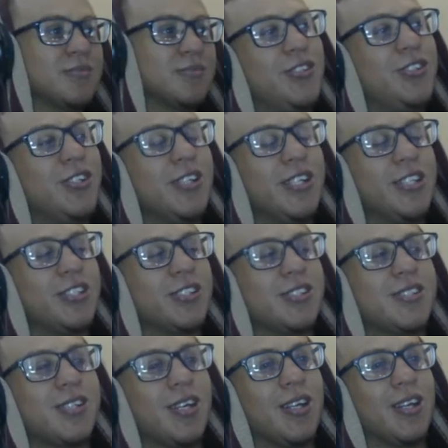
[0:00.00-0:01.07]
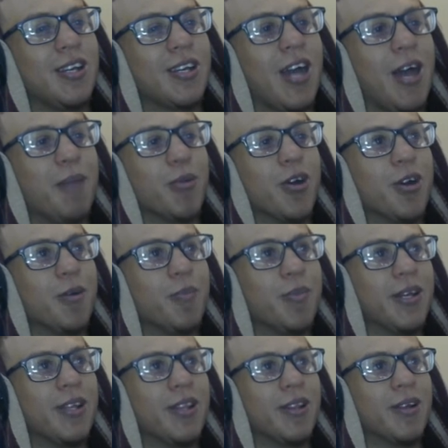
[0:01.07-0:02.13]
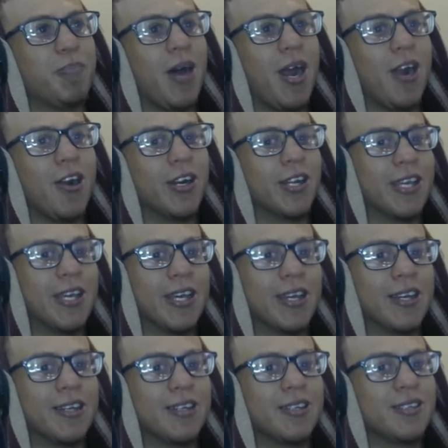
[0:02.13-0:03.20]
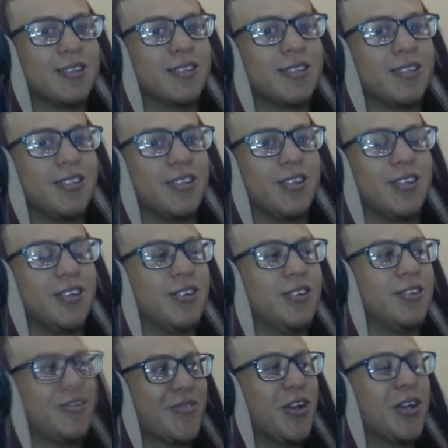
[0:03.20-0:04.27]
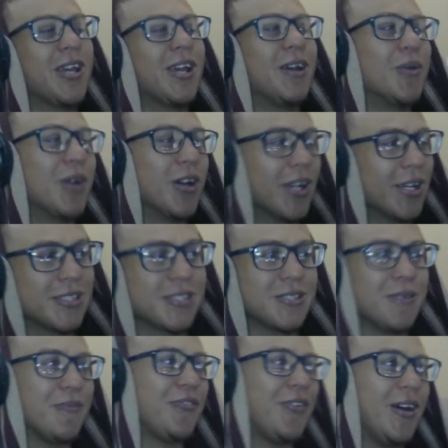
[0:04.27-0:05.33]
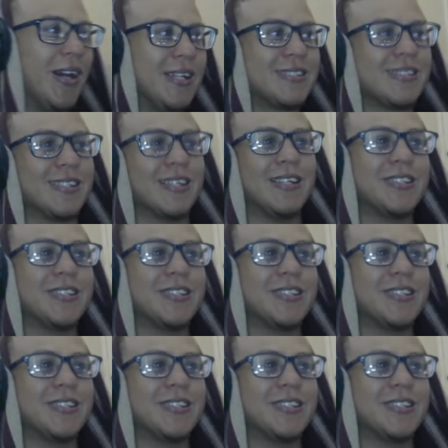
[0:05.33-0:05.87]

Shouldn't he just say, like, I'm going to be the pirate king? You know, okay, we're gonna get some fighting.